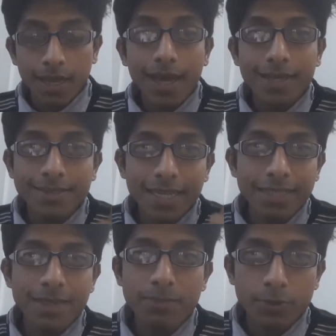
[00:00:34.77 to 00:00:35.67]
and
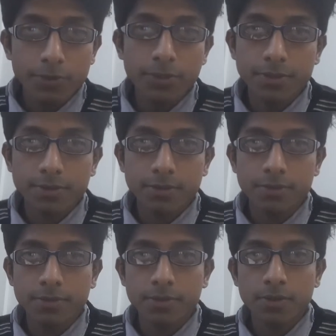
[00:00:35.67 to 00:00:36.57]
any person
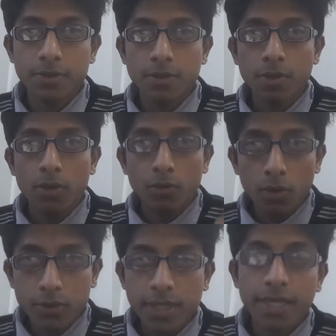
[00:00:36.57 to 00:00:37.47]

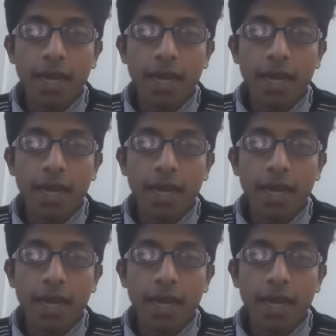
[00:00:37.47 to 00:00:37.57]
working